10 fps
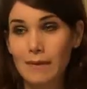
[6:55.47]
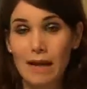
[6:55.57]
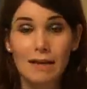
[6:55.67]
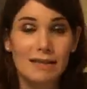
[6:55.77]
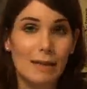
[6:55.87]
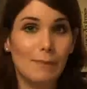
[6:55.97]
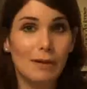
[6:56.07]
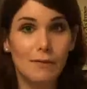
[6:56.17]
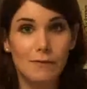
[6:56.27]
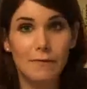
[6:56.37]

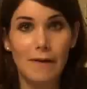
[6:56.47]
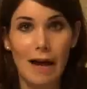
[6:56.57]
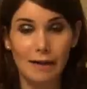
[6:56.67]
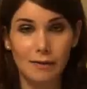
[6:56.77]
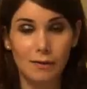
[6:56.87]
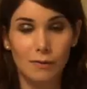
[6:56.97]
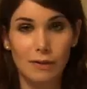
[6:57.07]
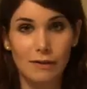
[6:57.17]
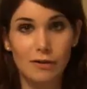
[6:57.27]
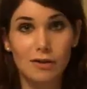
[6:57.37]
accepting of the fact,
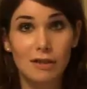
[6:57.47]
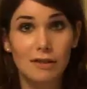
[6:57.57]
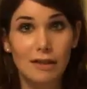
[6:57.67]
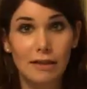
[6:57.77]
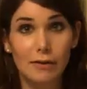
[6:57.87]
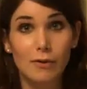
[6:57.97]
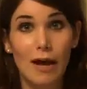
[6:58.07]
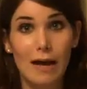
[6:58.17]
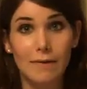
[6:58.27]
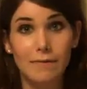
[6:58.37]
that the genitalia you
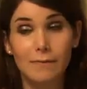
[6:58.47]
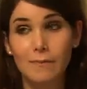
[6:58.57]
have